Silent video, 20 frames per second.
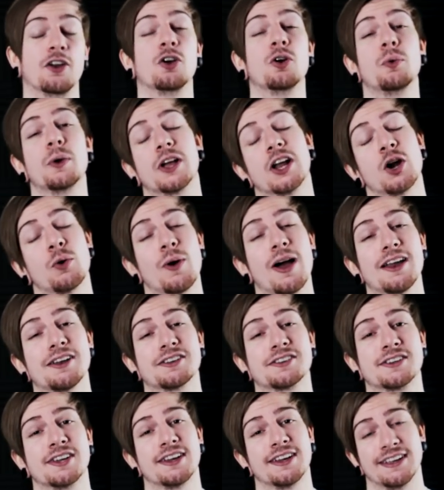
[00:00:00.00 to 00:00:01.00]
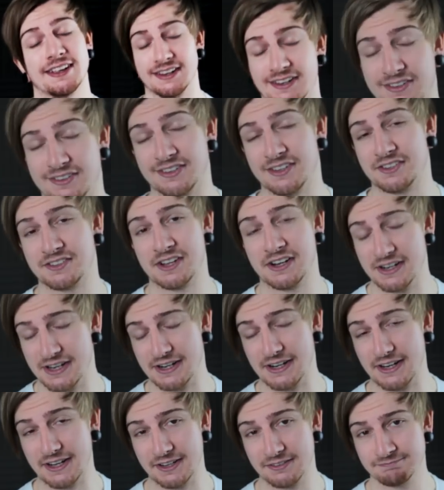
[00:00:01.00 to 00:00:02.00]
who are we going to ask? His sister
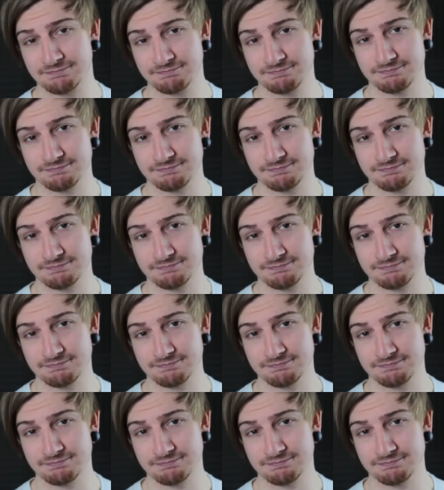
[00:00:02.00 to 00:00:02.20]
Lily.